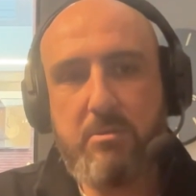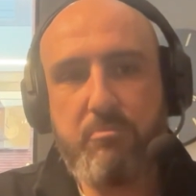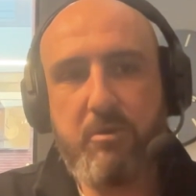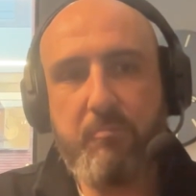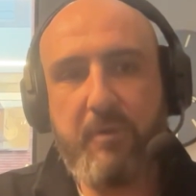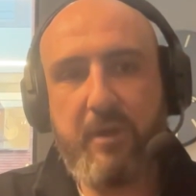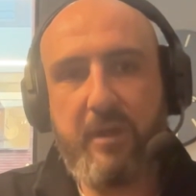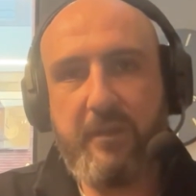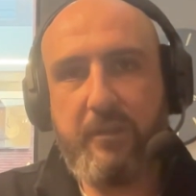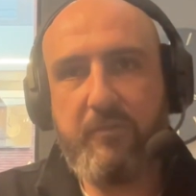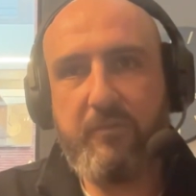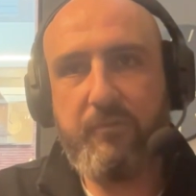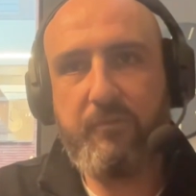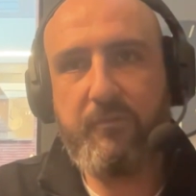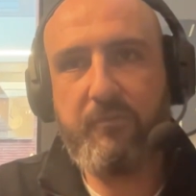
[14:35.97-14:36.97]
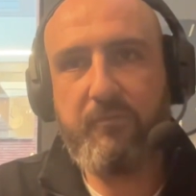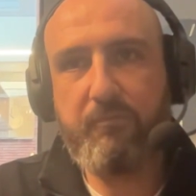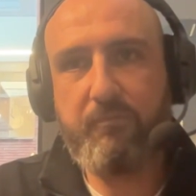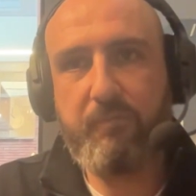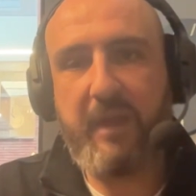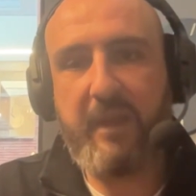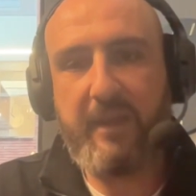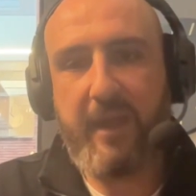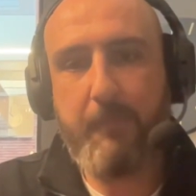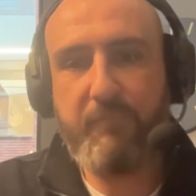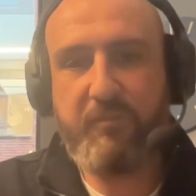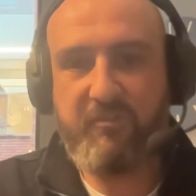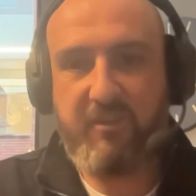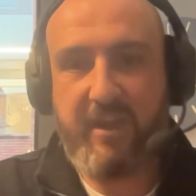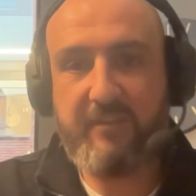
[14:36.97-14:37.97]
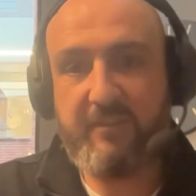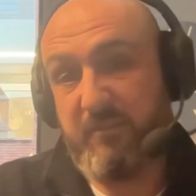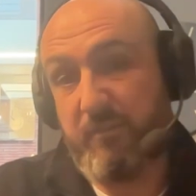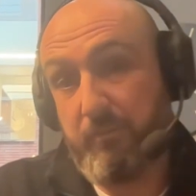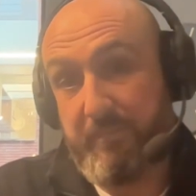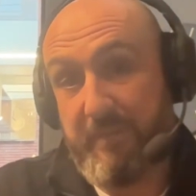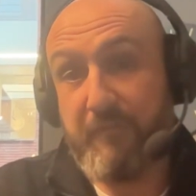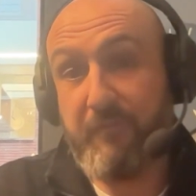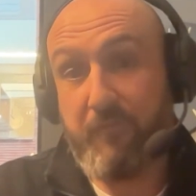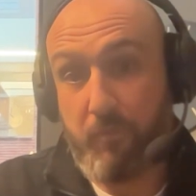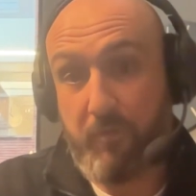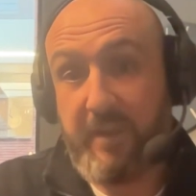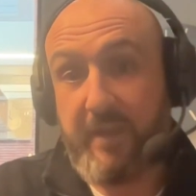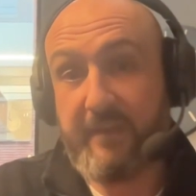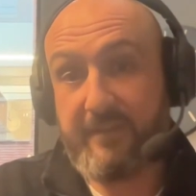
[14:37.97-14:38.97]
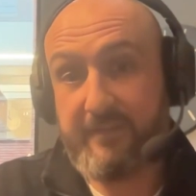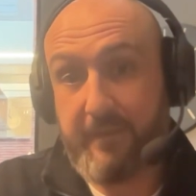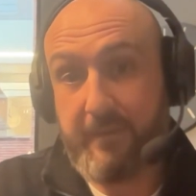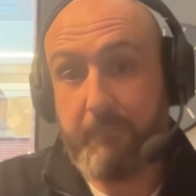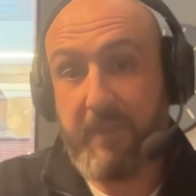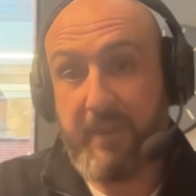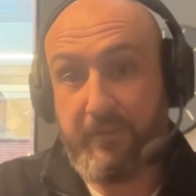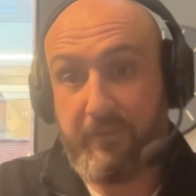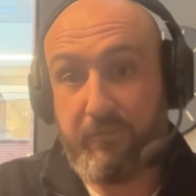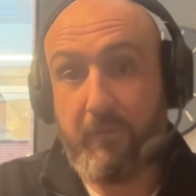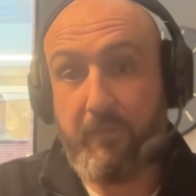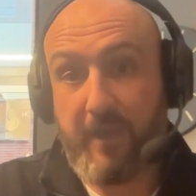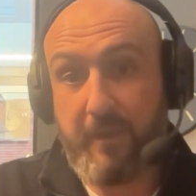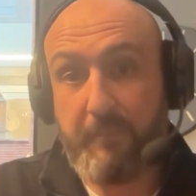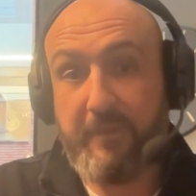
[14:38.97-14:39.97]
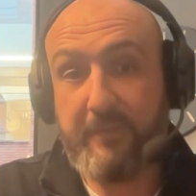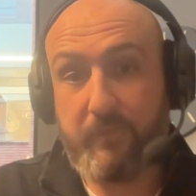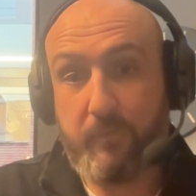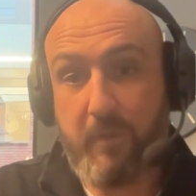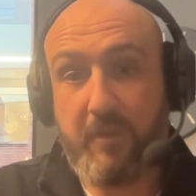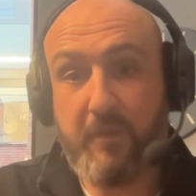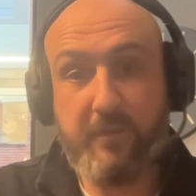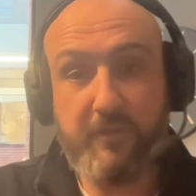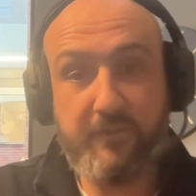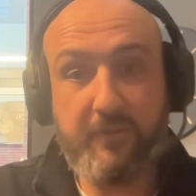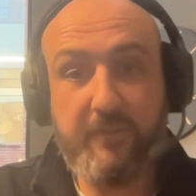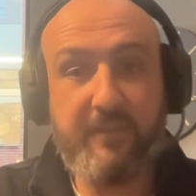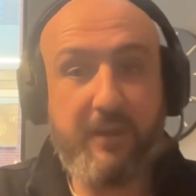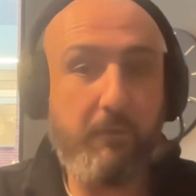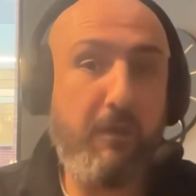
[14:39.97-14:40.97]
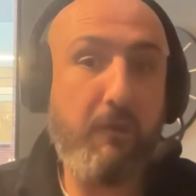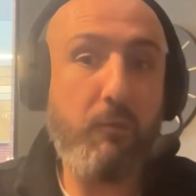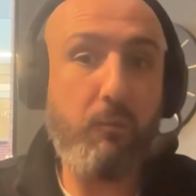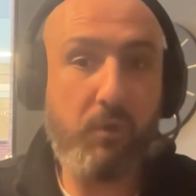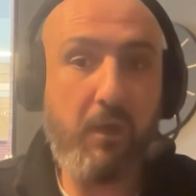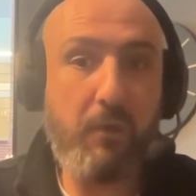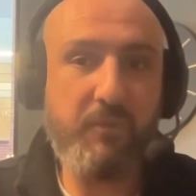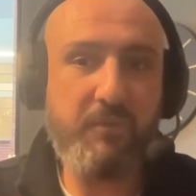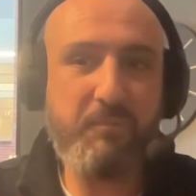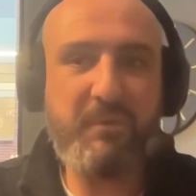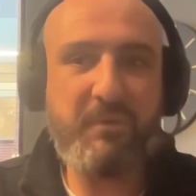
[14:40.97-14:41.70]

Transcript: But you can project, do a bit of forecasting based on that piece of work you're going to do to say, right, well, I would